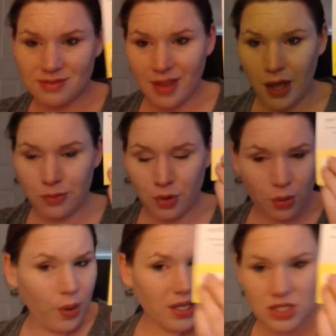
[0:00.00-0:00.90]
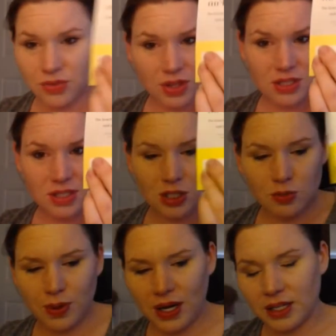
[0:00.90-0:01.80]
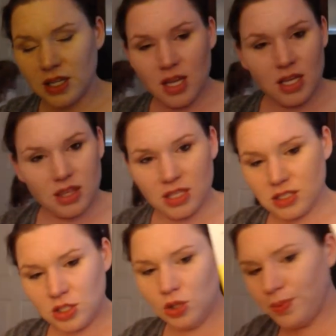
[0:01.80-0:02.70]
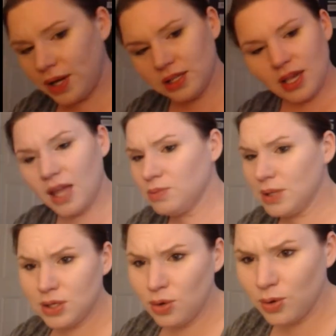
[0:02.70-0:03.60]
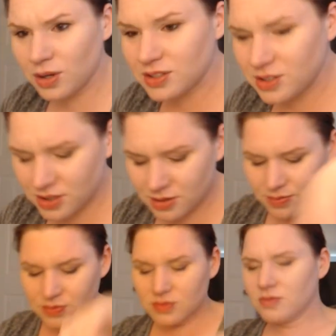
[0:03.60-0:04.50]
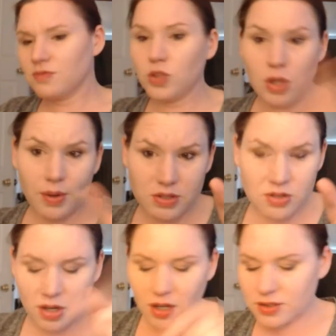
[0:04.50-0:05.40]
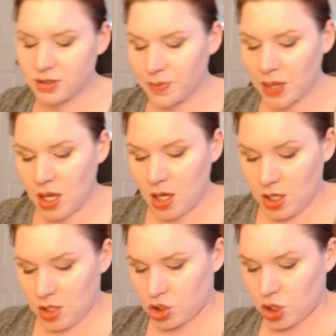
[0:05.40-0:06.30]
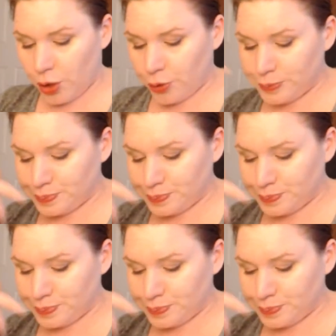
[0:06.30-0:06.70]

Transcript: and request for this coupon can be yours for no extra cost. So